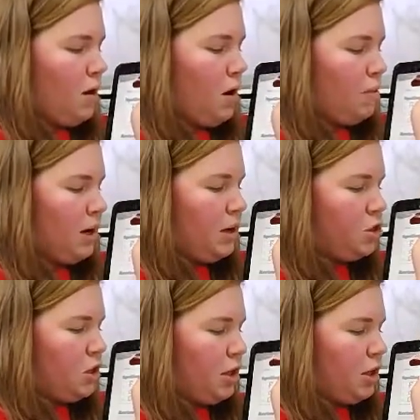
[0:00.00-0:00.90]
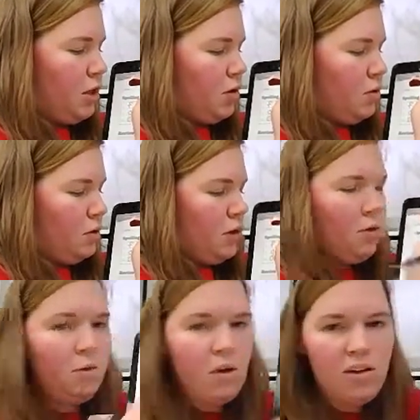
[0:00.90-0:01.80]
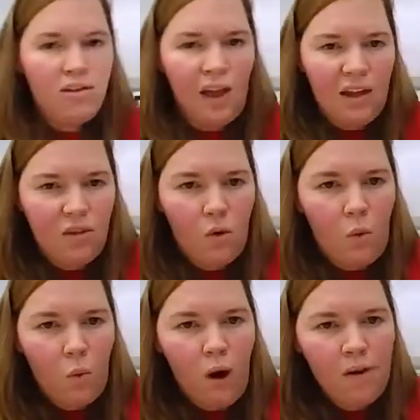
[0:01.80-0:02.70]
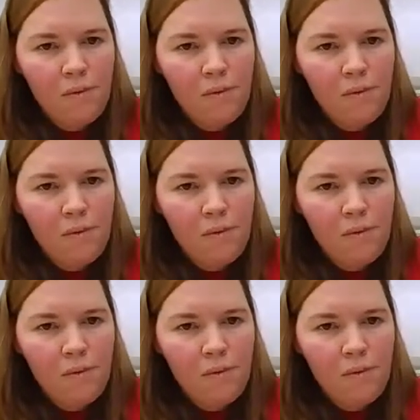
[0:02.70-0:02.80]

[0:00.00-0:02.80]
Combination Q-U says qu.